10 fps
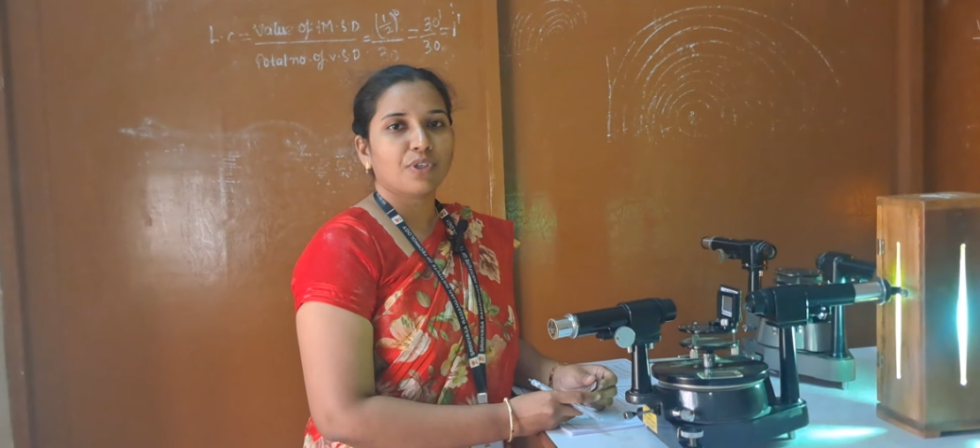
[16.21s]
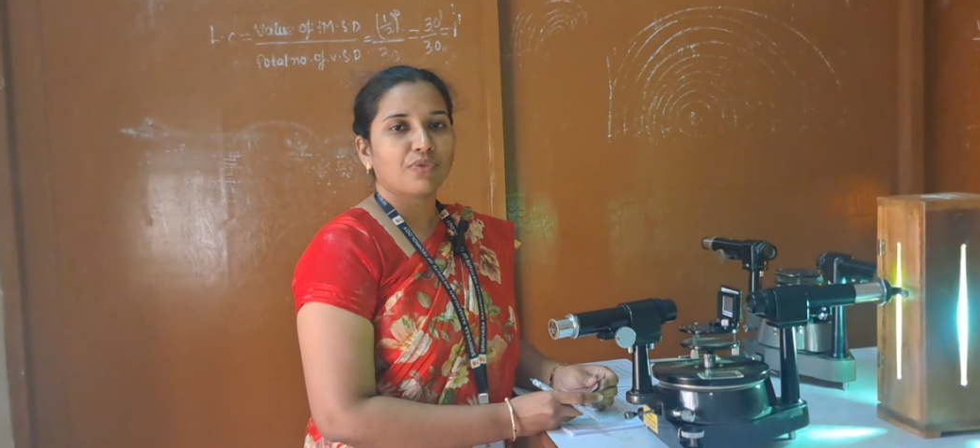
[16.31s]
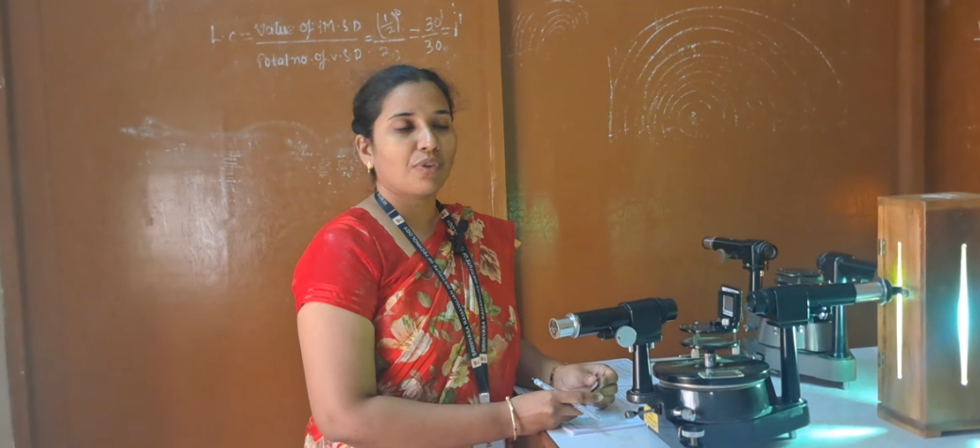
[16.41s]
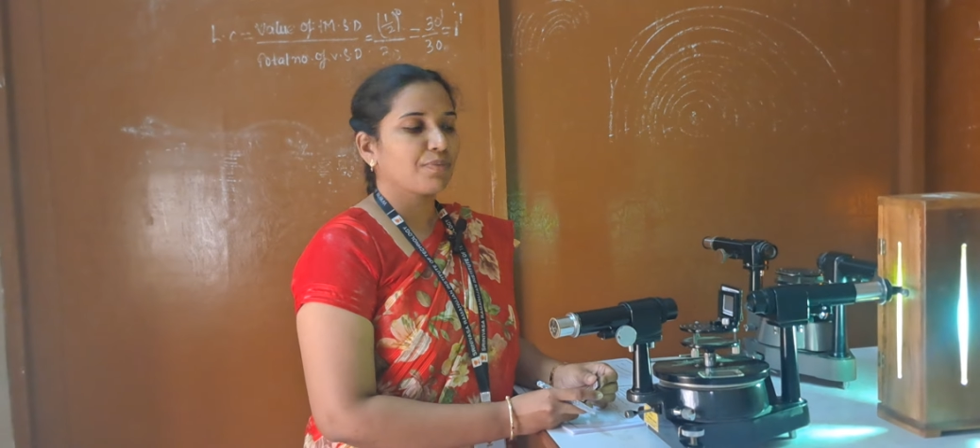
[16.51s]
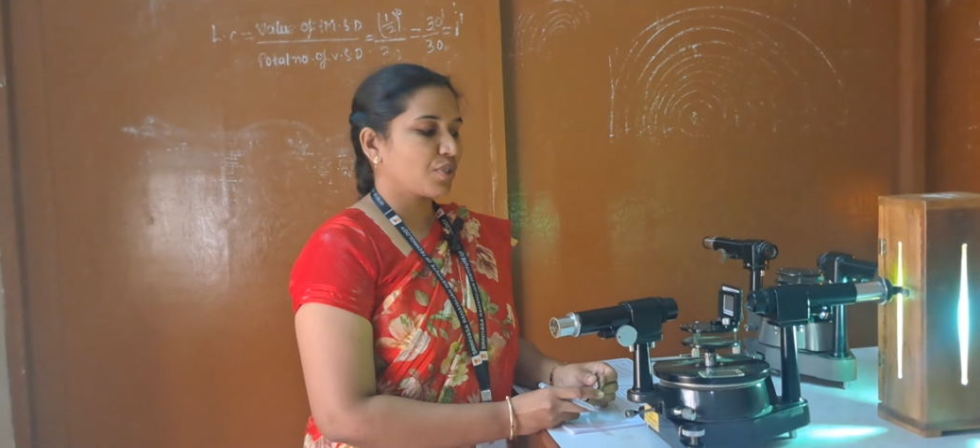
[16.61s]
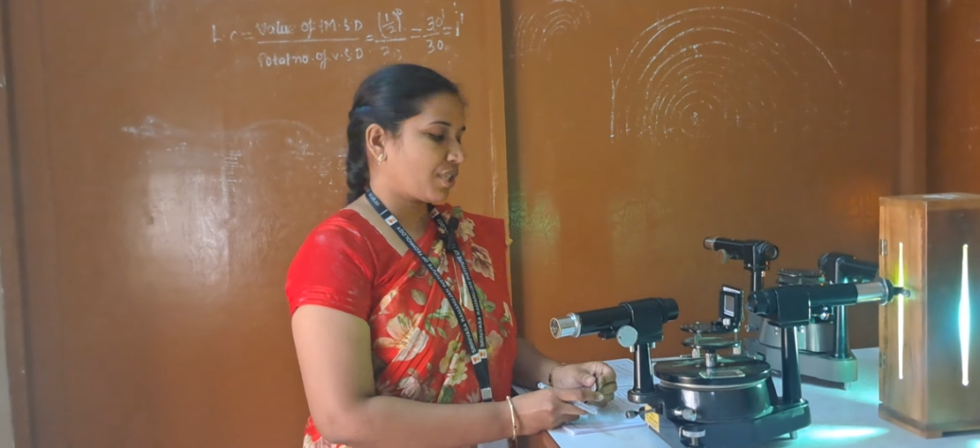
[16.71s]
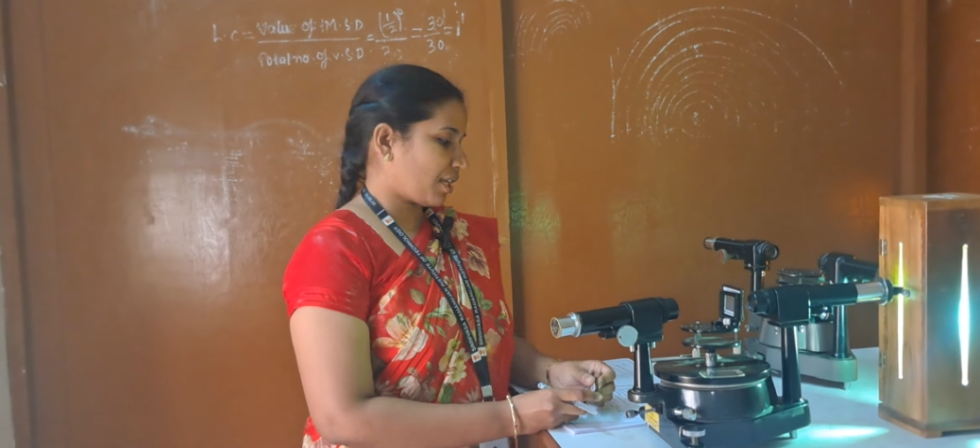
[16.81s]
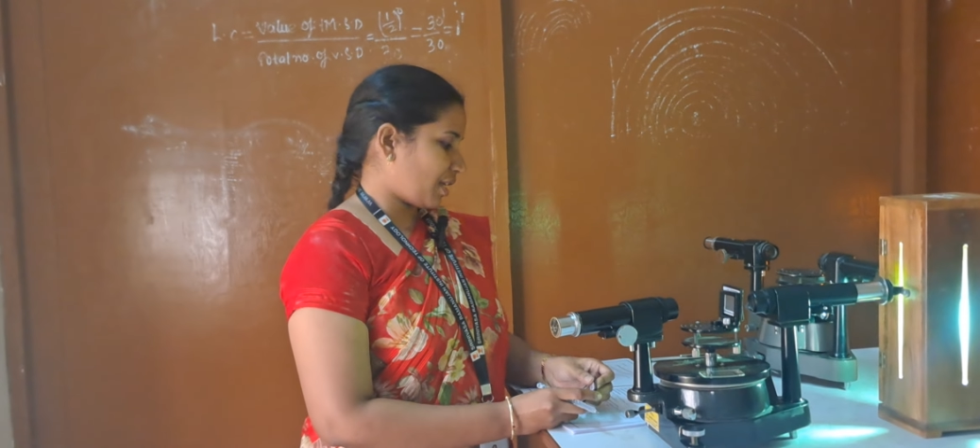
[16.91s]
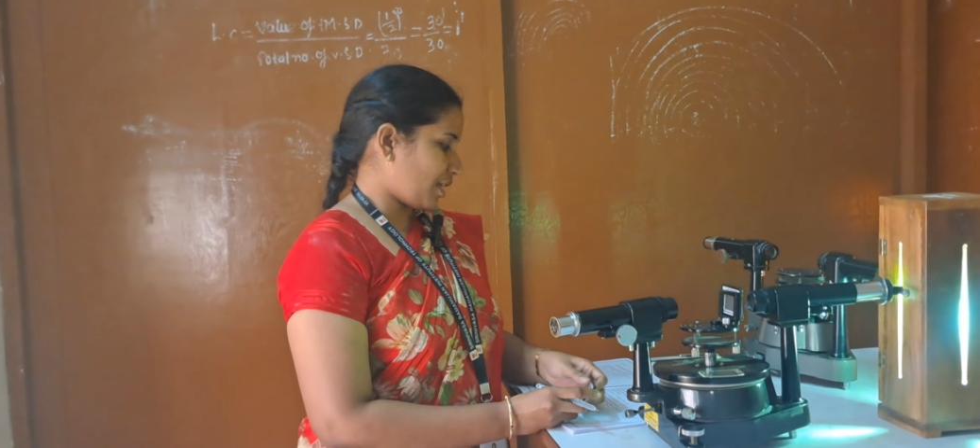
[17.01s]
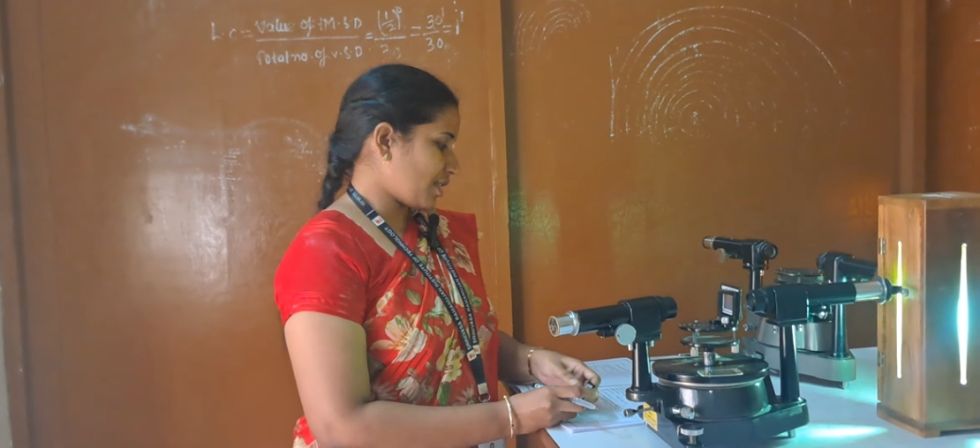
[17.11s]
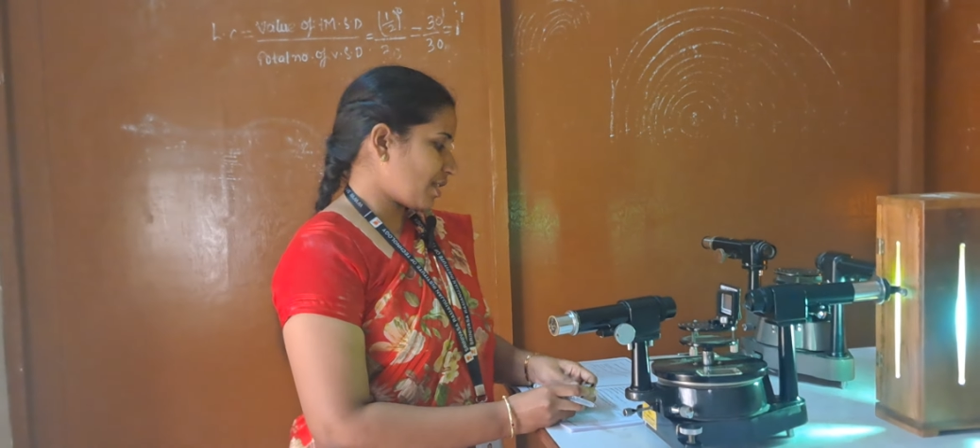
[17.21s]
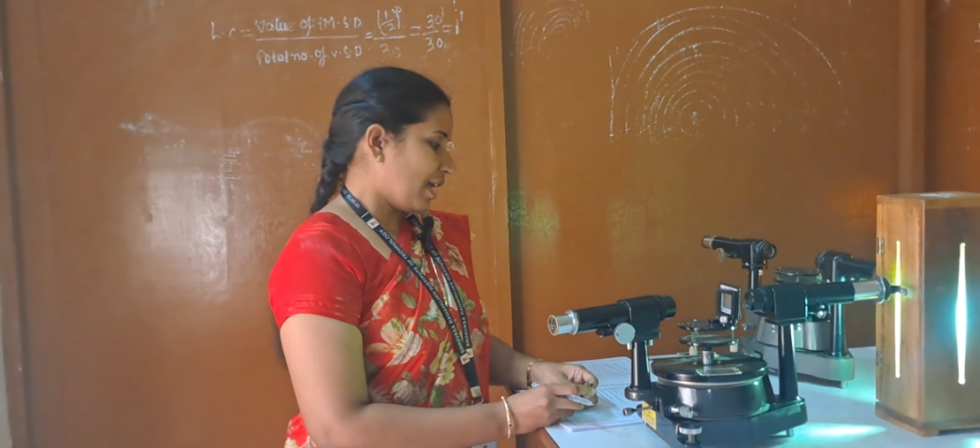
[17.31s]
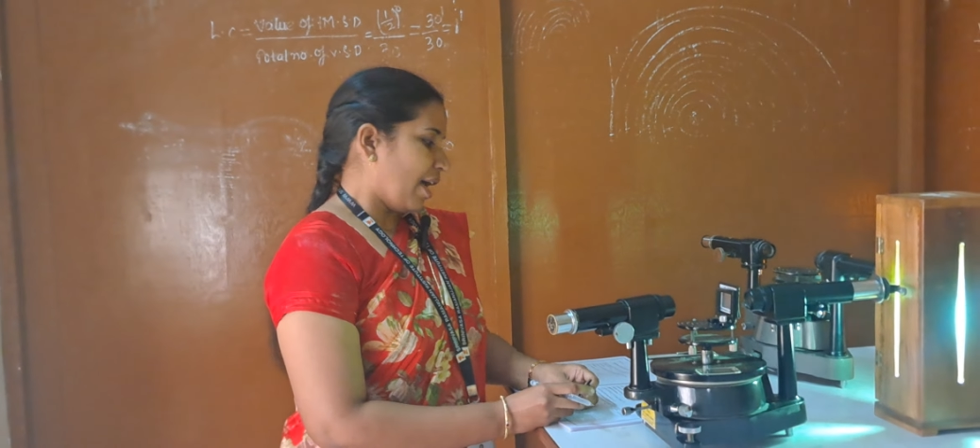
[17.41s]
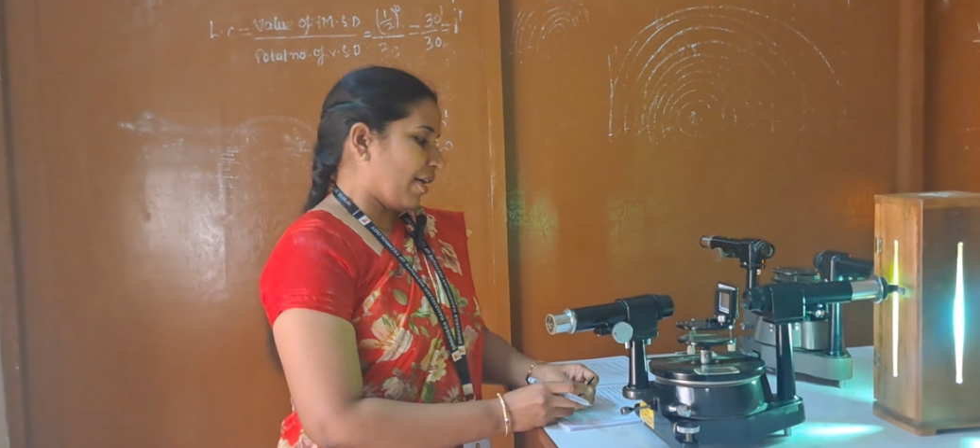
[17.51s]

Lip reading: perform today is